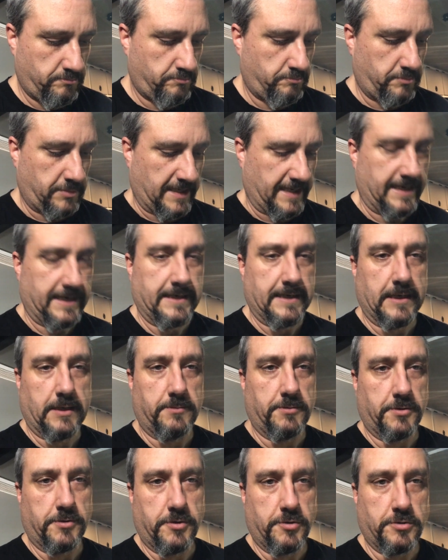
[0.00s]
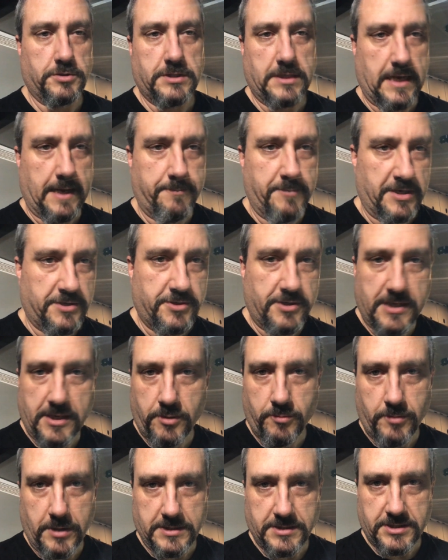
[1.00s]
plain elbow noodles. I measured
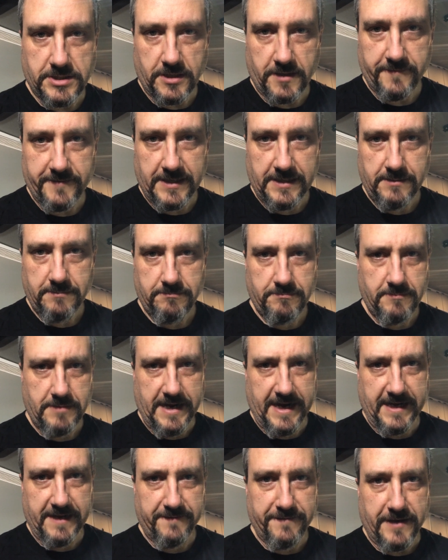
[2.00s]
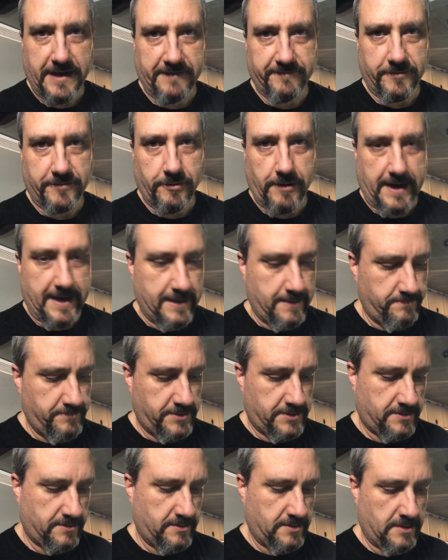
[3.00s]
out one serving, 85
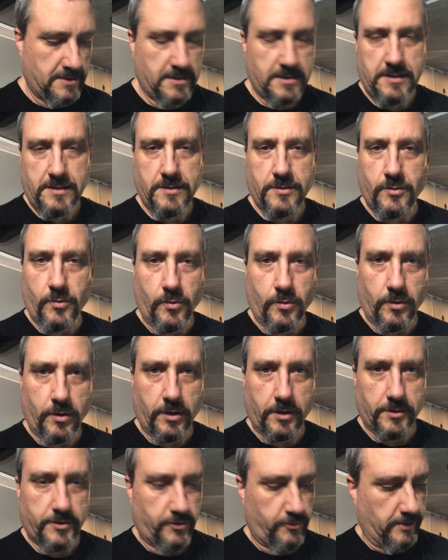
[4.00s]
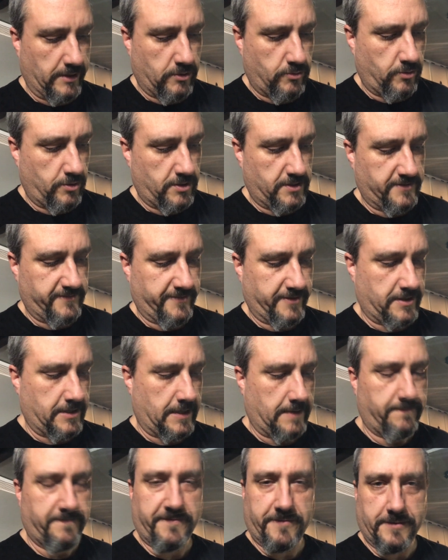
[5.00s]
grams, or 3/4 of a
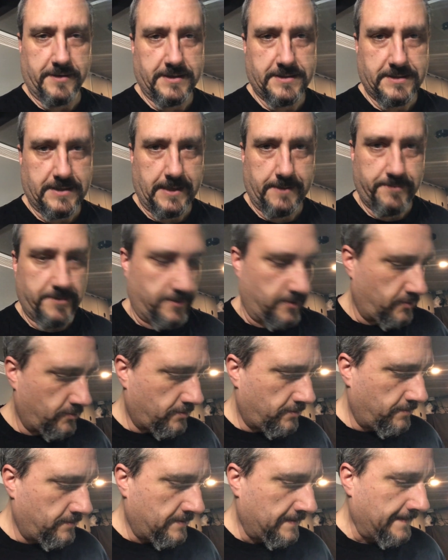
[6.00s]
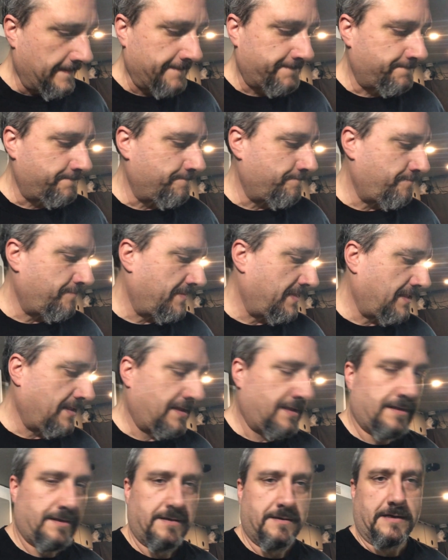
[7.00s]
cup for this type of noodle.
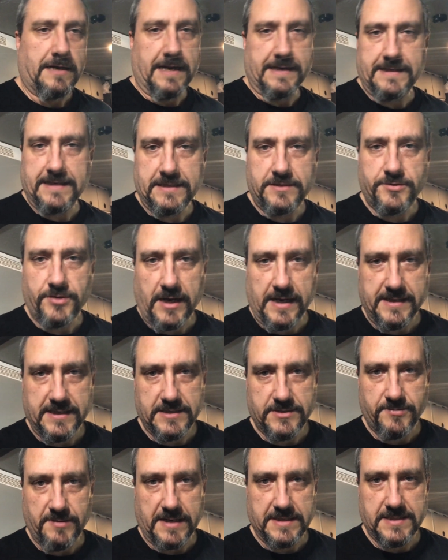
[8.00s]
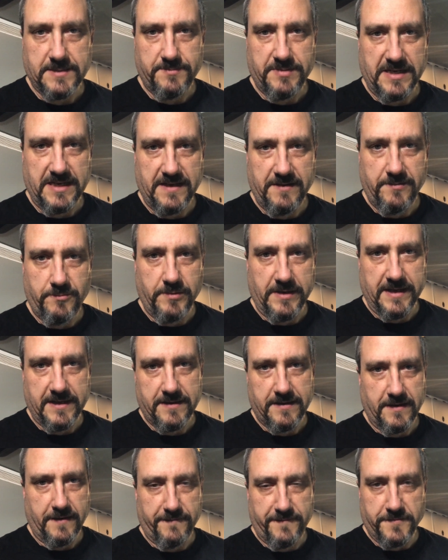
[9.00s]
I did try this recipe
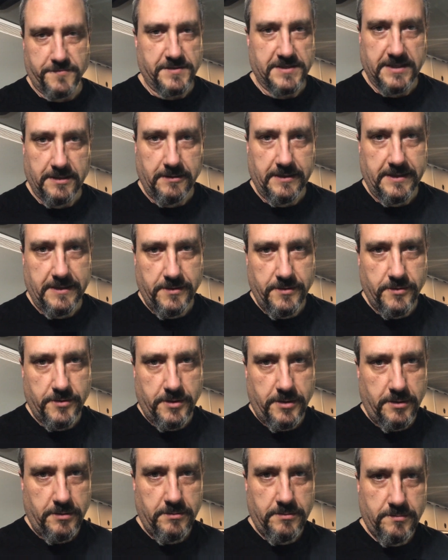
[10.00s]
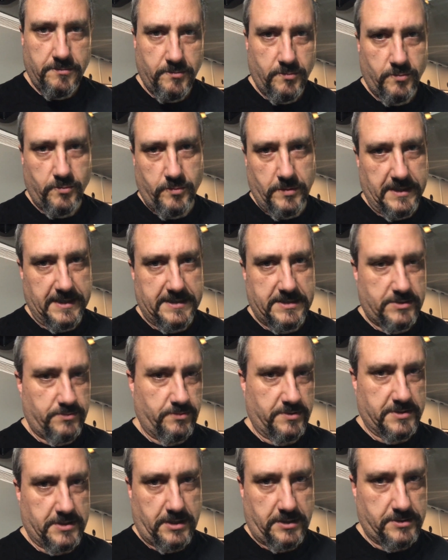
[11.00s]
with a fusilli noodle, which
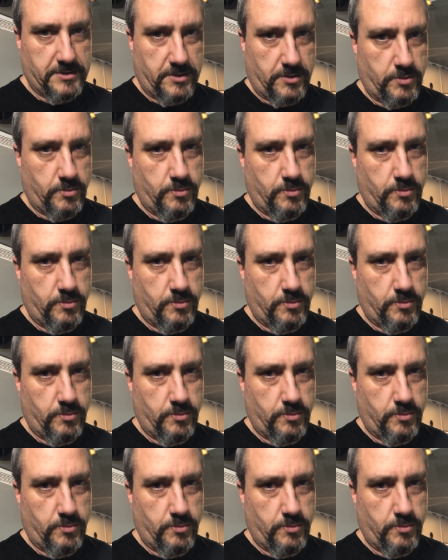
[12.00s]
was also